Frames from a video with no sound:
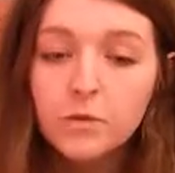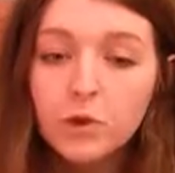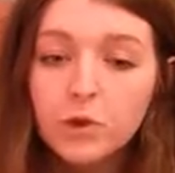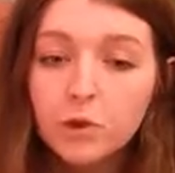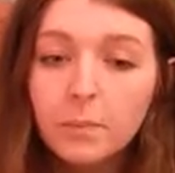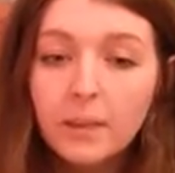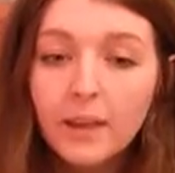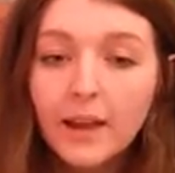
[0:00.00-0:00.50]
the
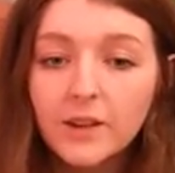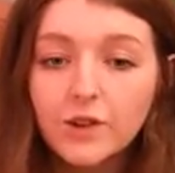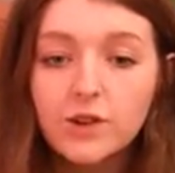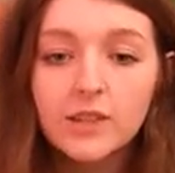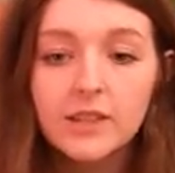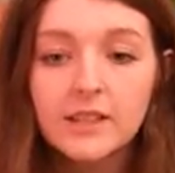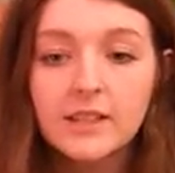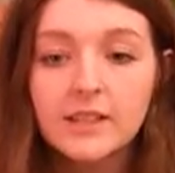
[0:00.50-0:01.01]
new plan
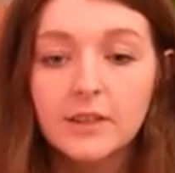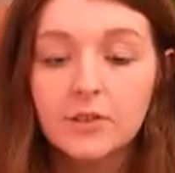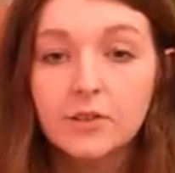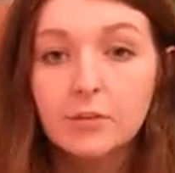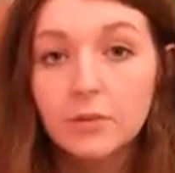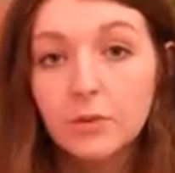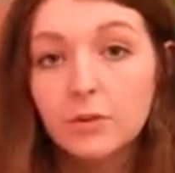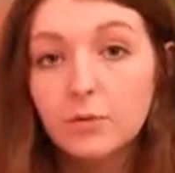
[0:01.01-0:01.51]
should
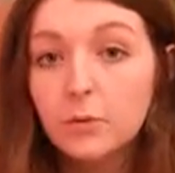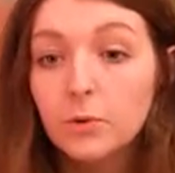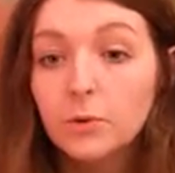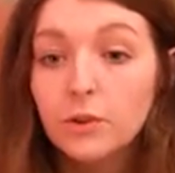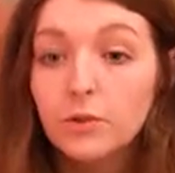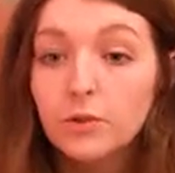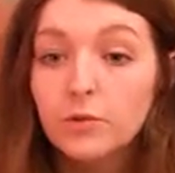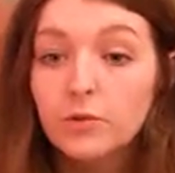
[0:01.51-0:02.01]
consider more
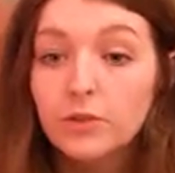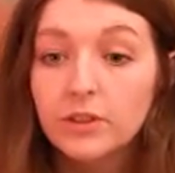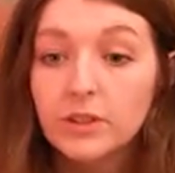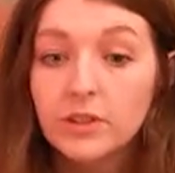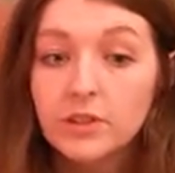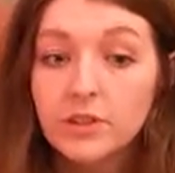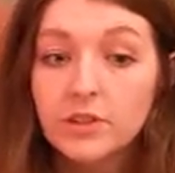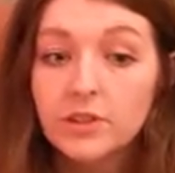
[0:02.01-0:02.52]
focus on
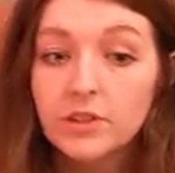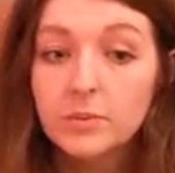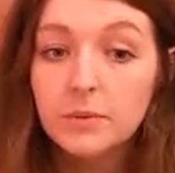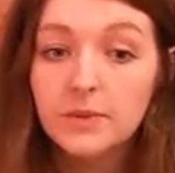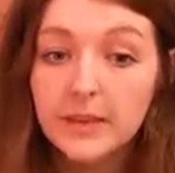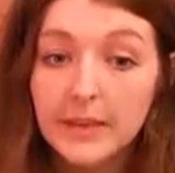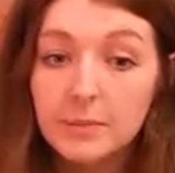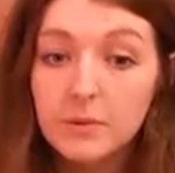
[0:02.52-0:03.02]
relations
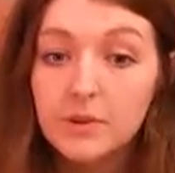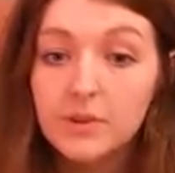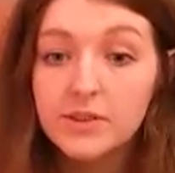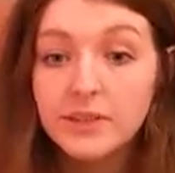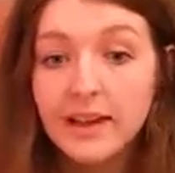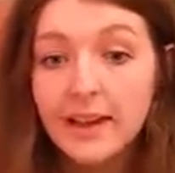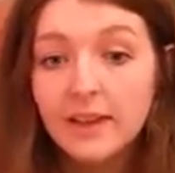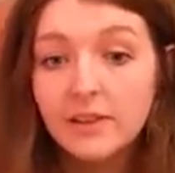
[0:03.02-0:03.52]
with
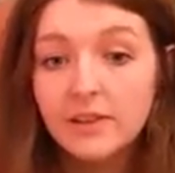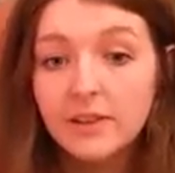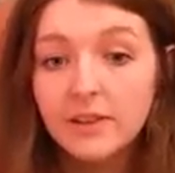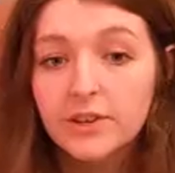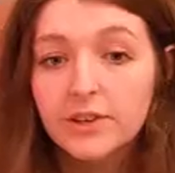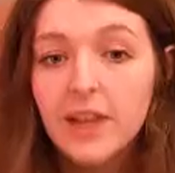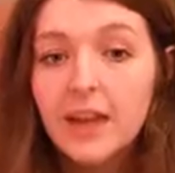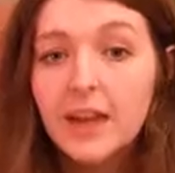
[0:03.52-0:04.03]
neighbours and
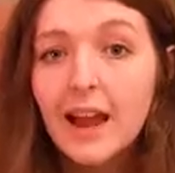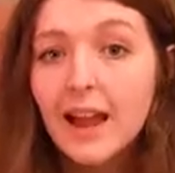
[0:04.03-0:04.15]
anglers,